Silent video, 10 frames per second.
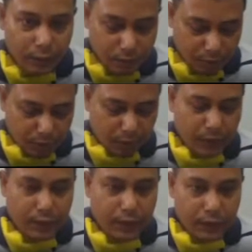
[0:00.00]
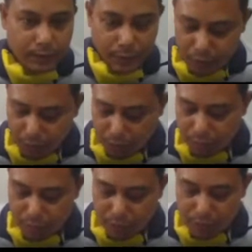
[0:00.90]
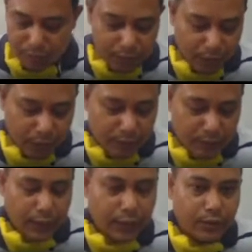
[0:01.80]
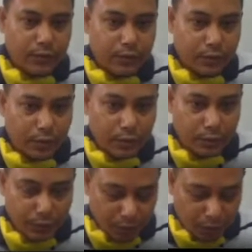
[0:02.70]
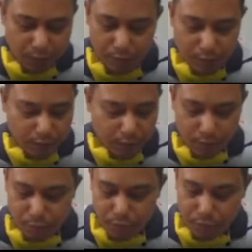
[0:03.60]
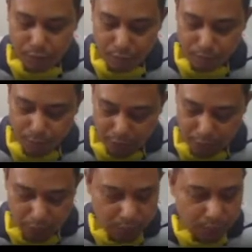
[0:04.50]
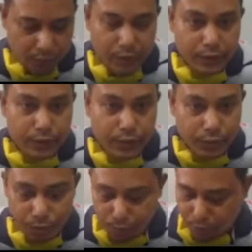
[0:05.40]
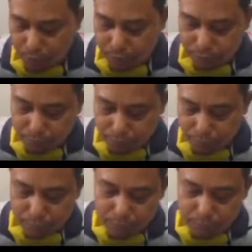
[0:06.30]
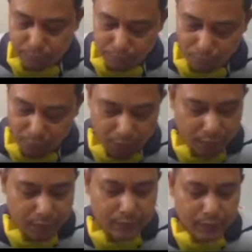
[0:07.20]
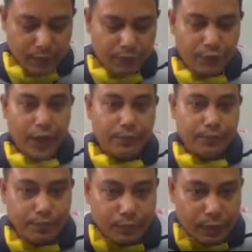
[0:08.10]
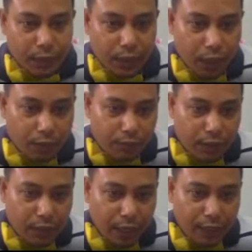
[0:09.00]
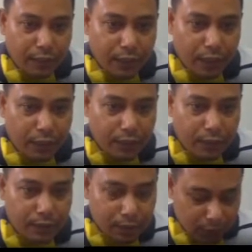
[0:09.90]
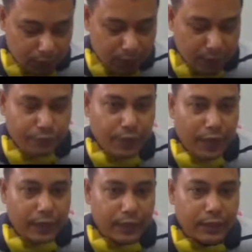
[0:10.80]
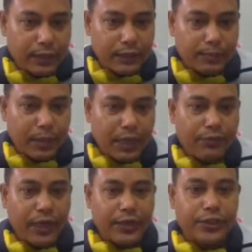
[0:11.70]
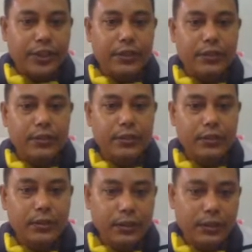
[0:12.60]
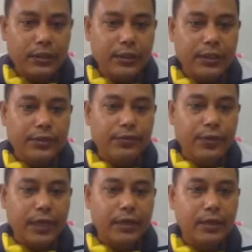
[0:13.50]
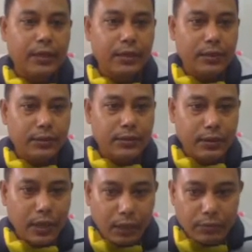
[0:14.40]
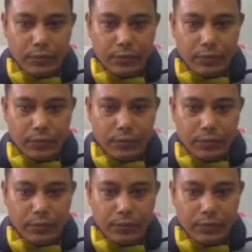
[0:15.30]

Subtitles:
another command. I will write slash, then only we can able to compare 2 and say 5. I will write here dfrac, display fraction. It is dfrac. So now we'll